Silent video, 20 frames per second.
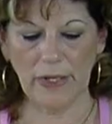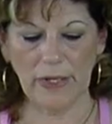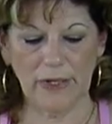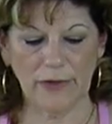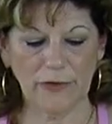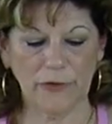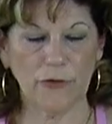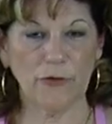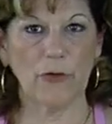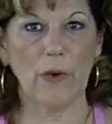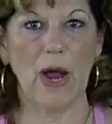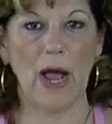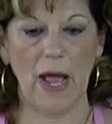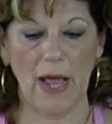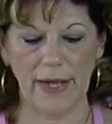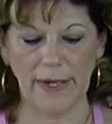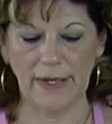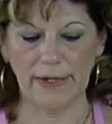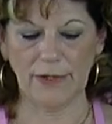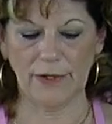is
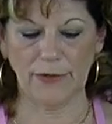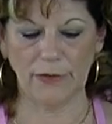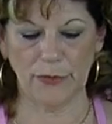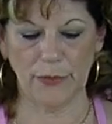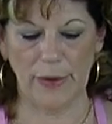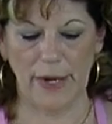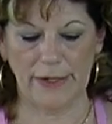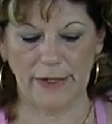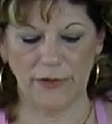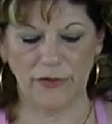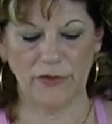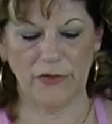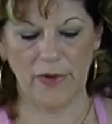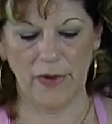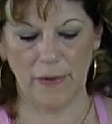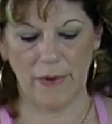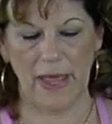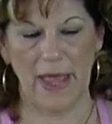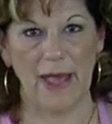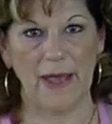dry and it's ready
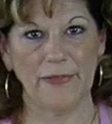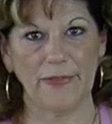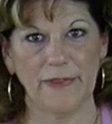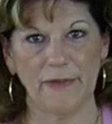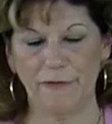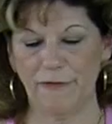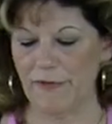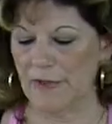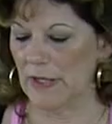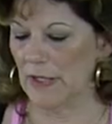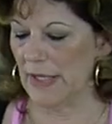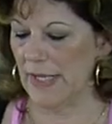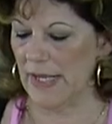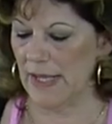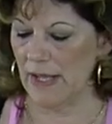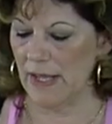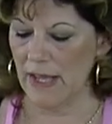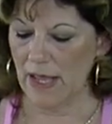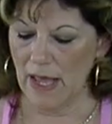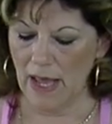to add the
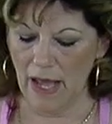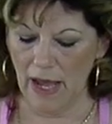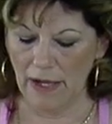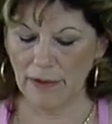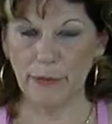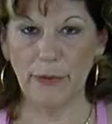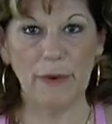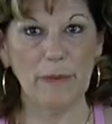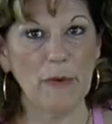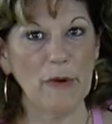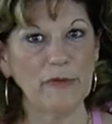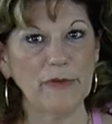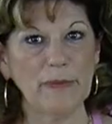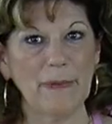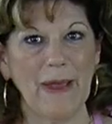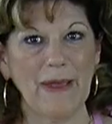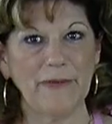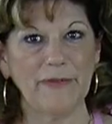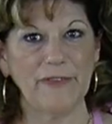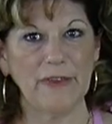filling. I removed
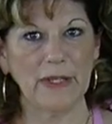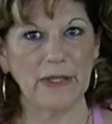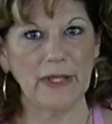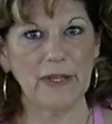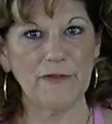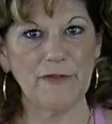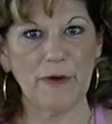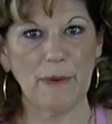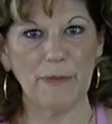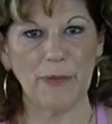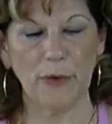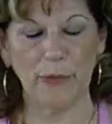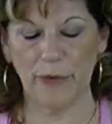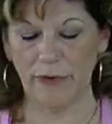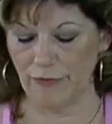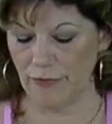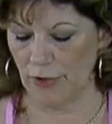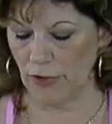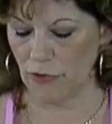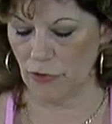my filling from the
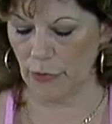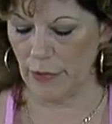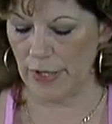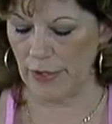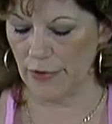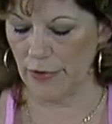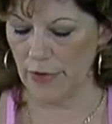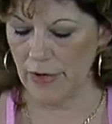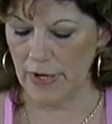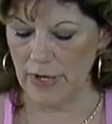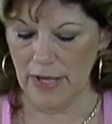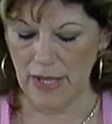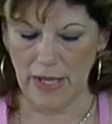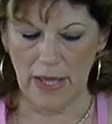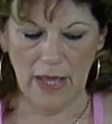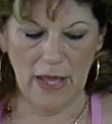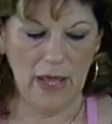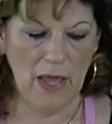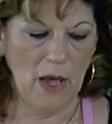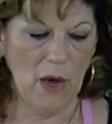refrigerator.
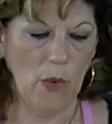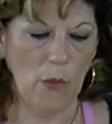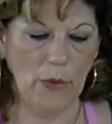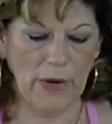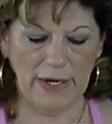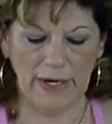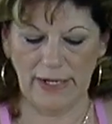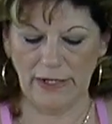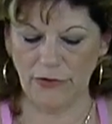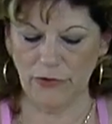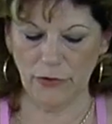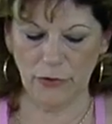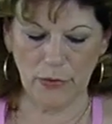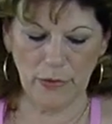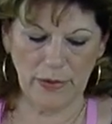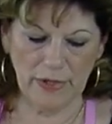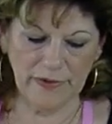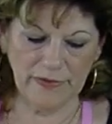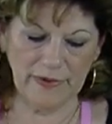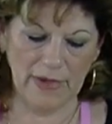What I
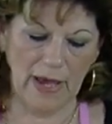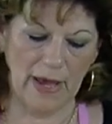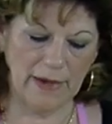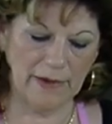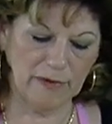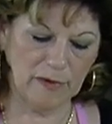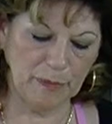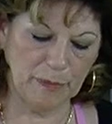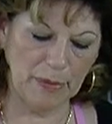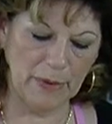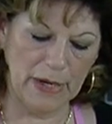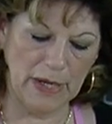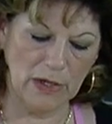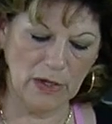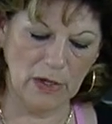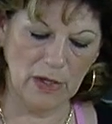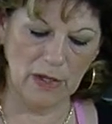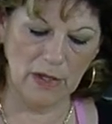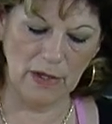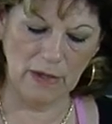do is I
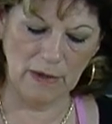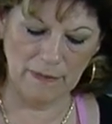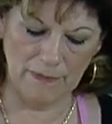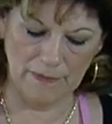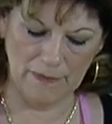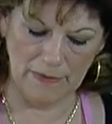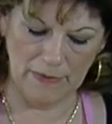sprinkle